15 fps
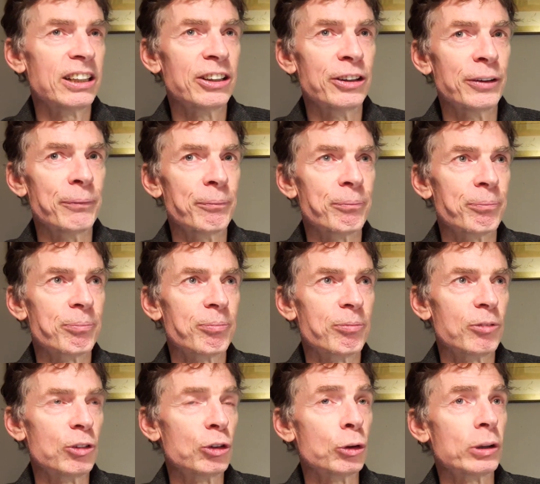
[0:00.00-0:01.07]

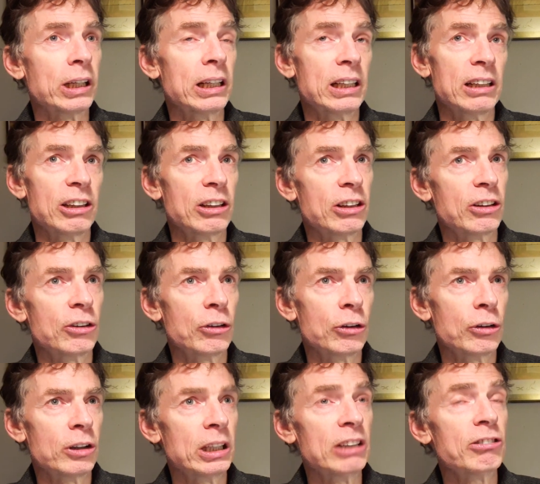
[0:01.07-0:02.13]
to get
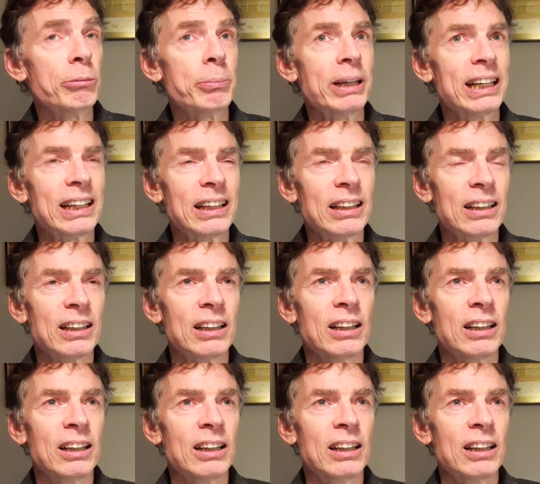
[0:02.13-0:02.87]
even better,